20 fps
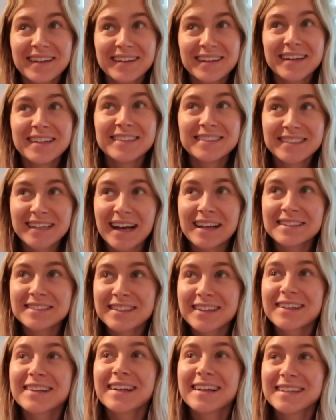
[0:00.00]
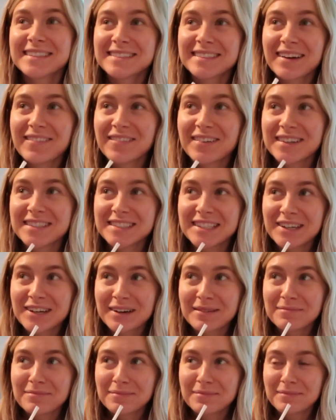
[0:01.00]
It does look like someone took
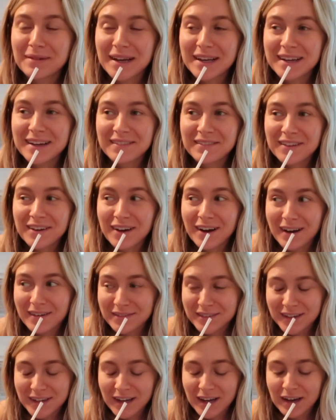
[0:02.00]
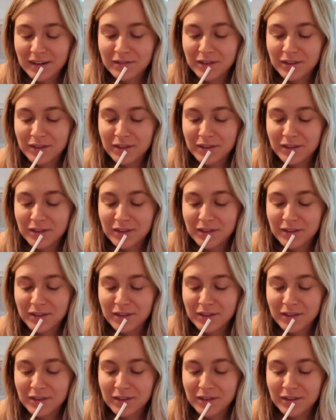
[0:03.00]
a bite of the coffee.